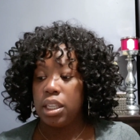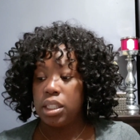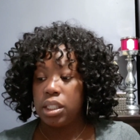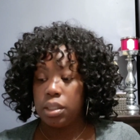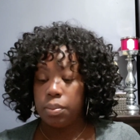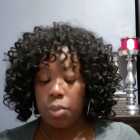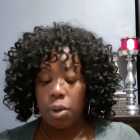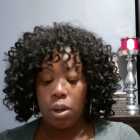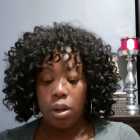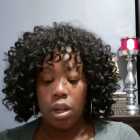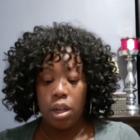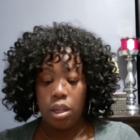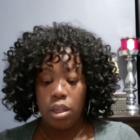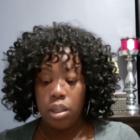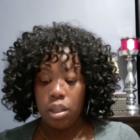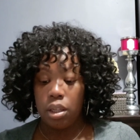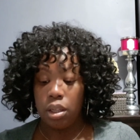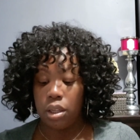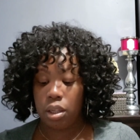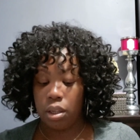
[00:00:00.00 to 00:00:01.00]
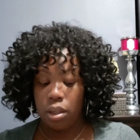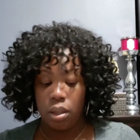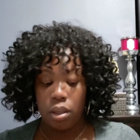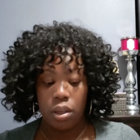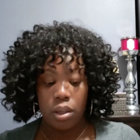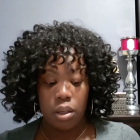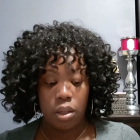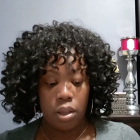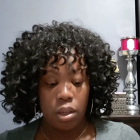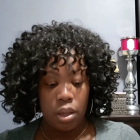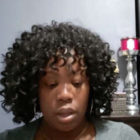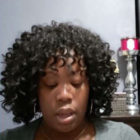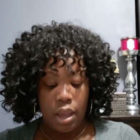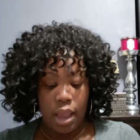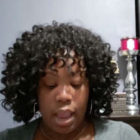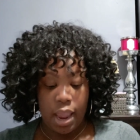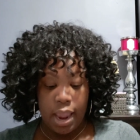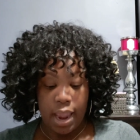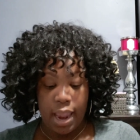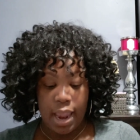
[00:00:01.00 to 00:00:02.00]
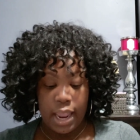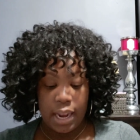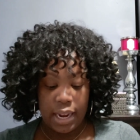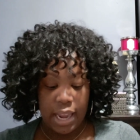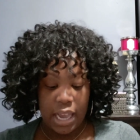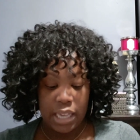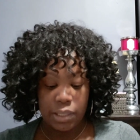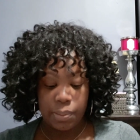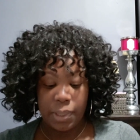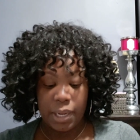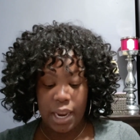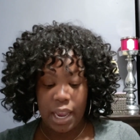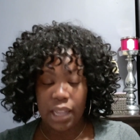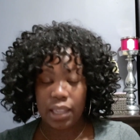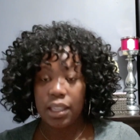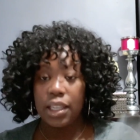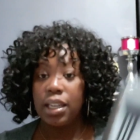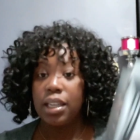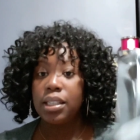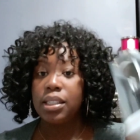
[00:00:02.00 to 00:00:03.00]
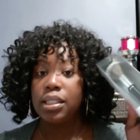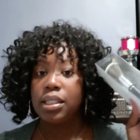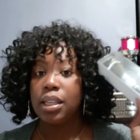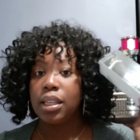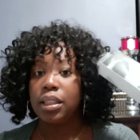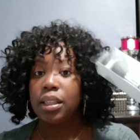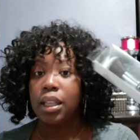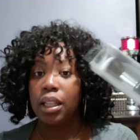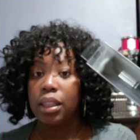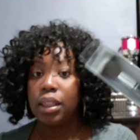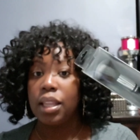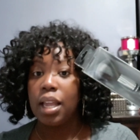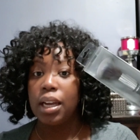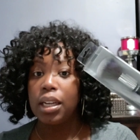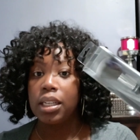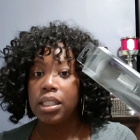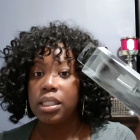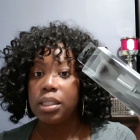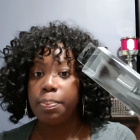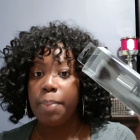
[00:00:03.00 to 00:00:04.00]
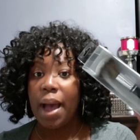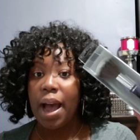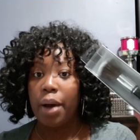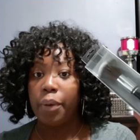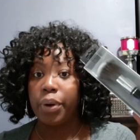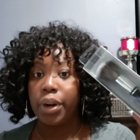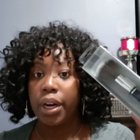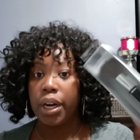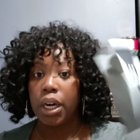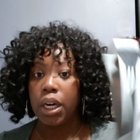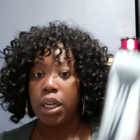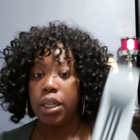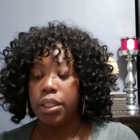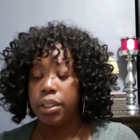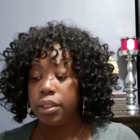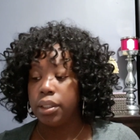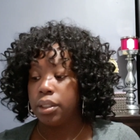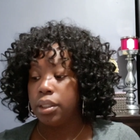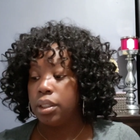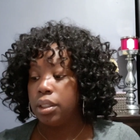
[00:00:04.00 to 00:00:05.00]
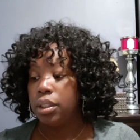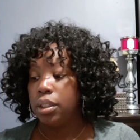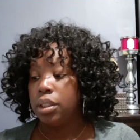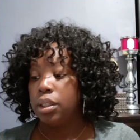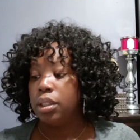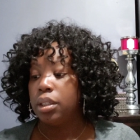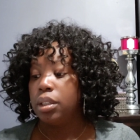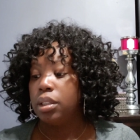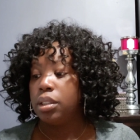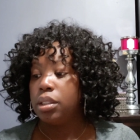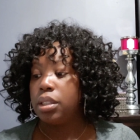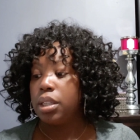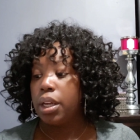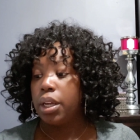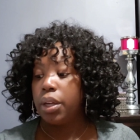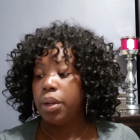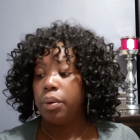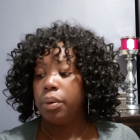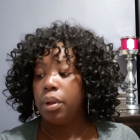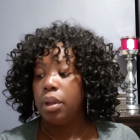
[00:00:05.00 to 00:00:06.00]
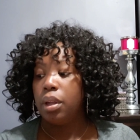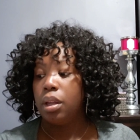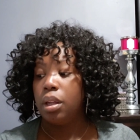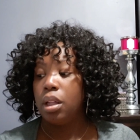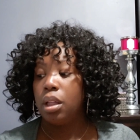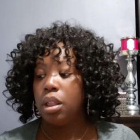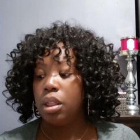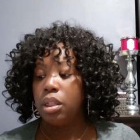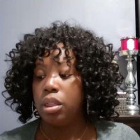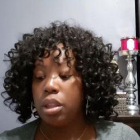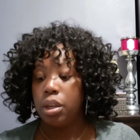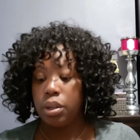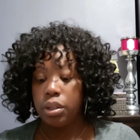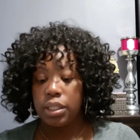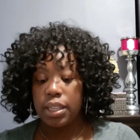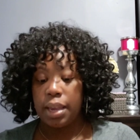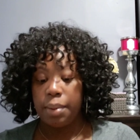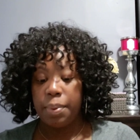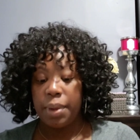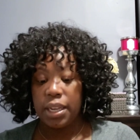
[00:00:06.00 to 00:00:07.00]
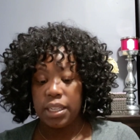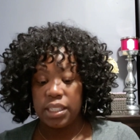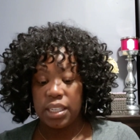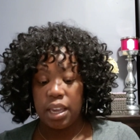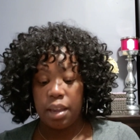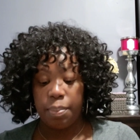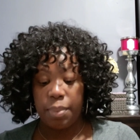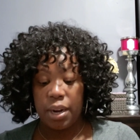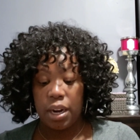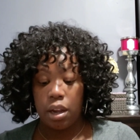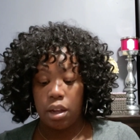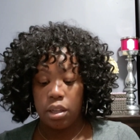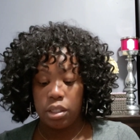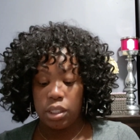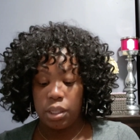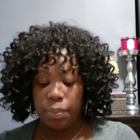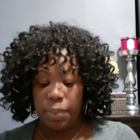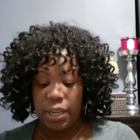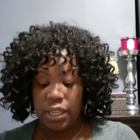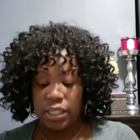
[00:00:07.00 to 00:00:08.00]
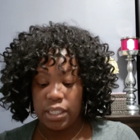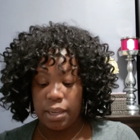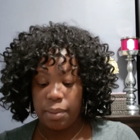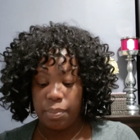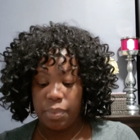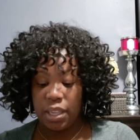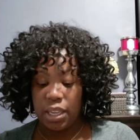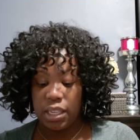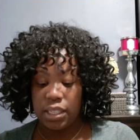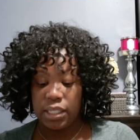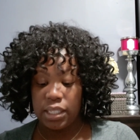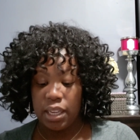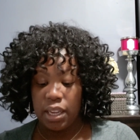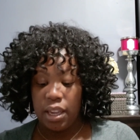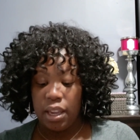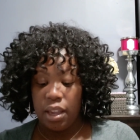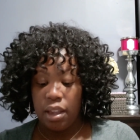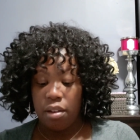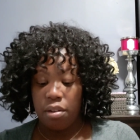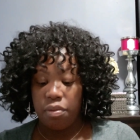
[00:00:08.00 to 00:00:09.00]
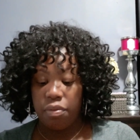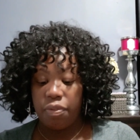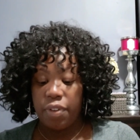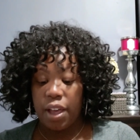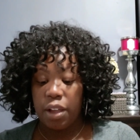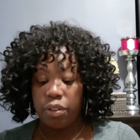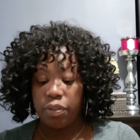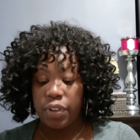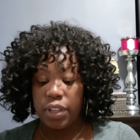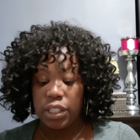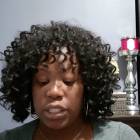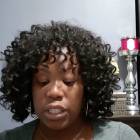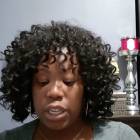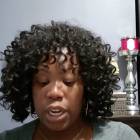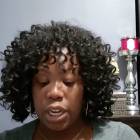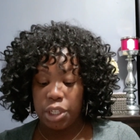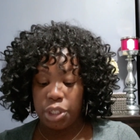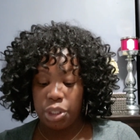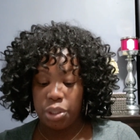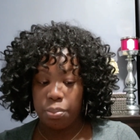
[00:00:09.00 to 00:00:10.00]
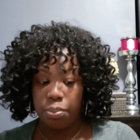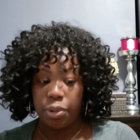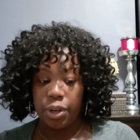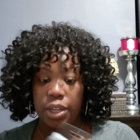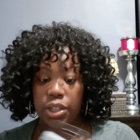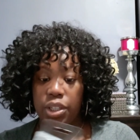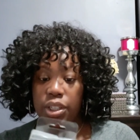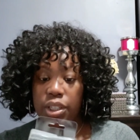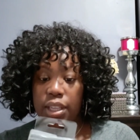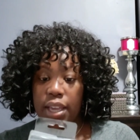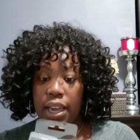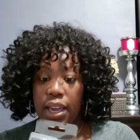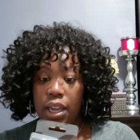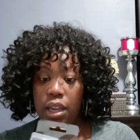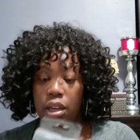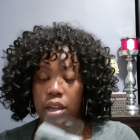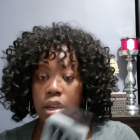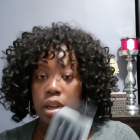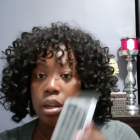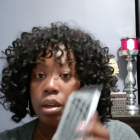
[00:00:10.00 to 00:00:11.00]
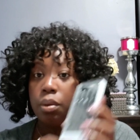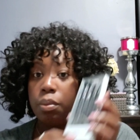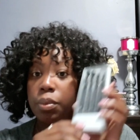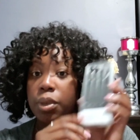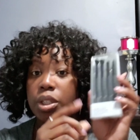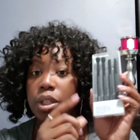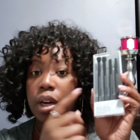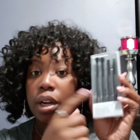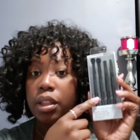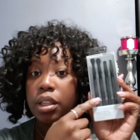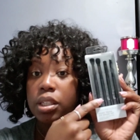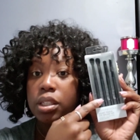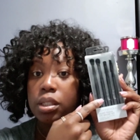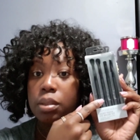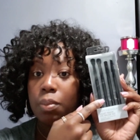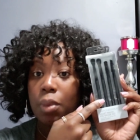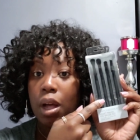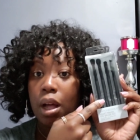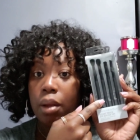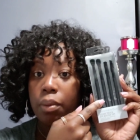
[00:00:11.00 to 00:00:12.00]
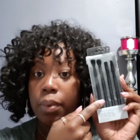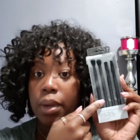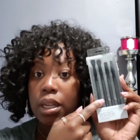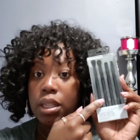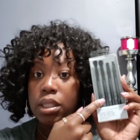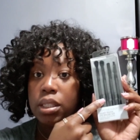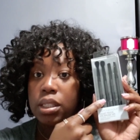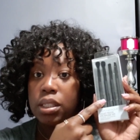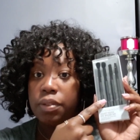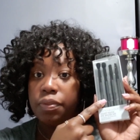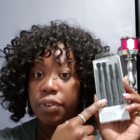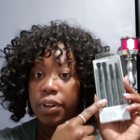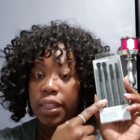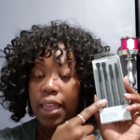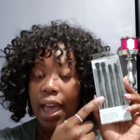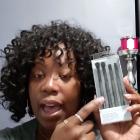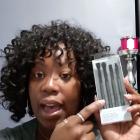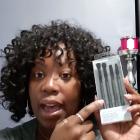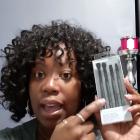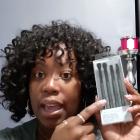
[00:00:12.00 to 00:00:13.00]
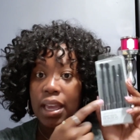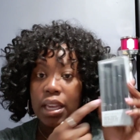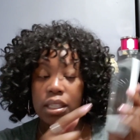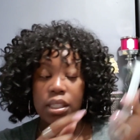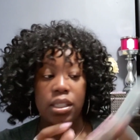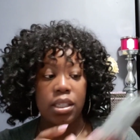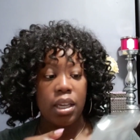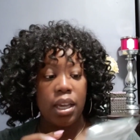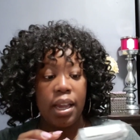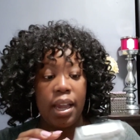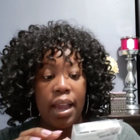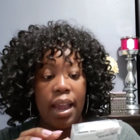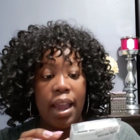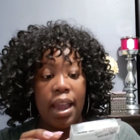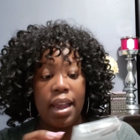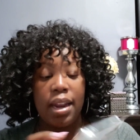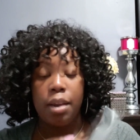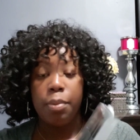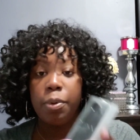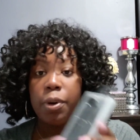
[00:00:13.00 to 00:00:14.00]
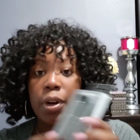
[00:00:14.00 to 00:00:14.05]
the small. And last but not least, the Luxe powder. So those I picked up, and I also picked up this Velvet Touch brush set, which are the small ones for the eyes. And it